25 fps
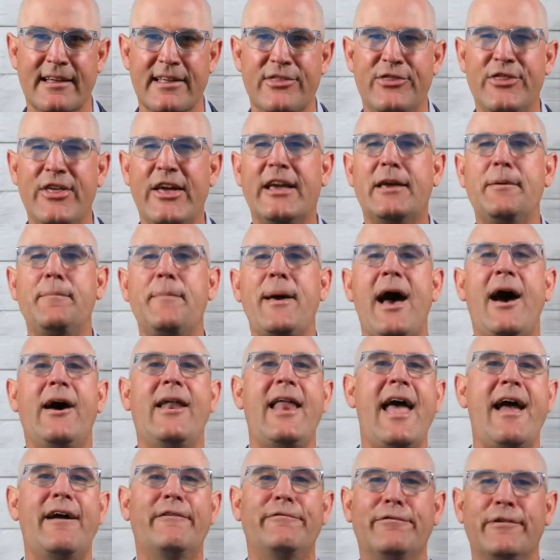Think about
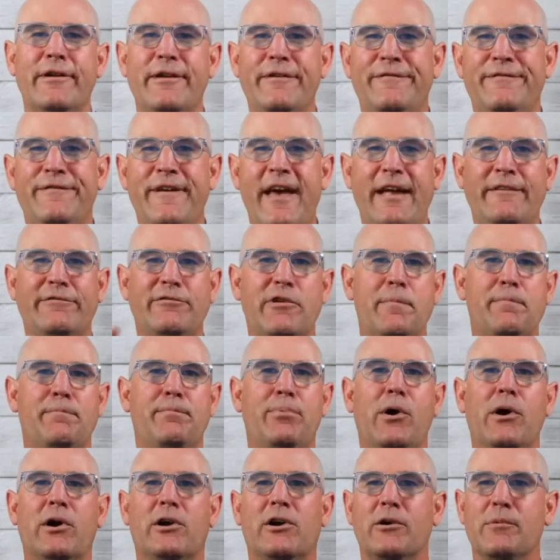every favorite
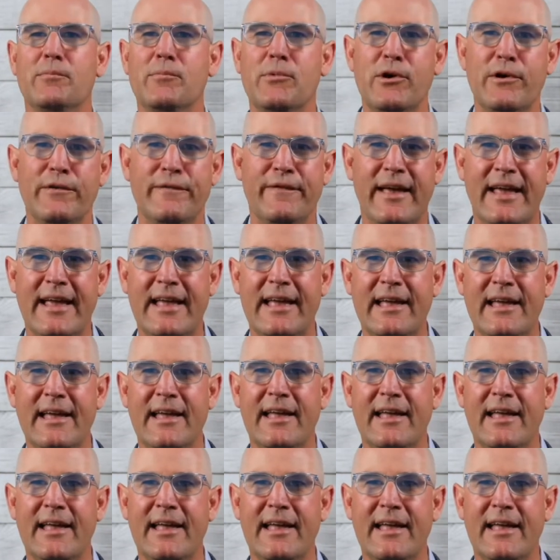book or movie.